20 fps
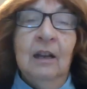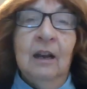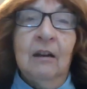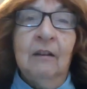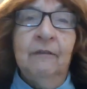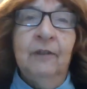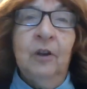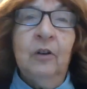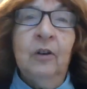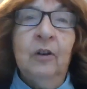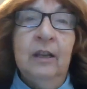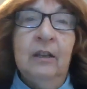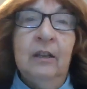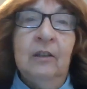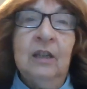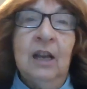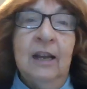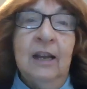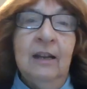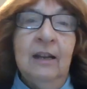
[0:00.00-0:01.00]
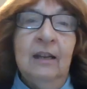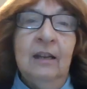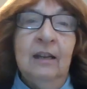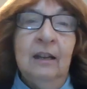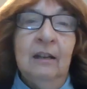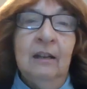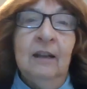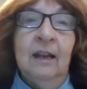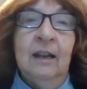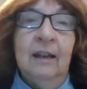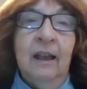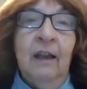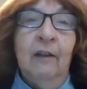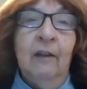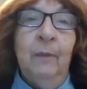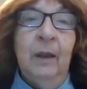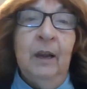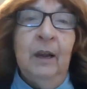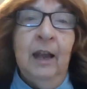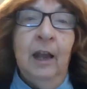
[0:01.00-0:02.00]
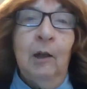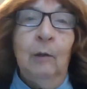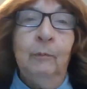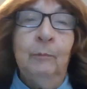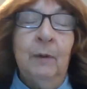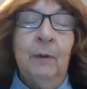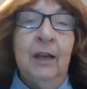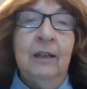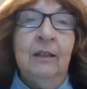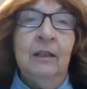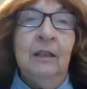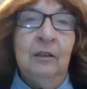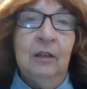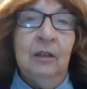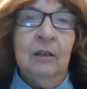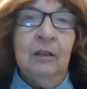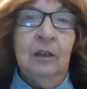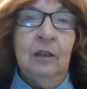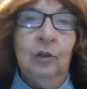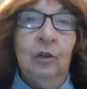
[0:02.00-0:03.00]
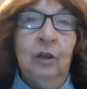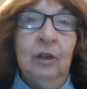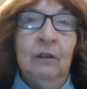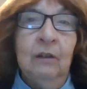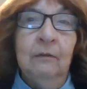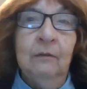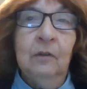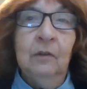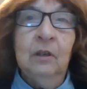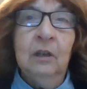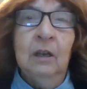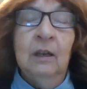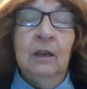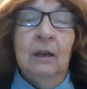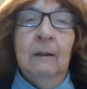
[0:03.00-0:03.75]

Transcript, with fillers: are very excited and, and have been helped by these initiatives.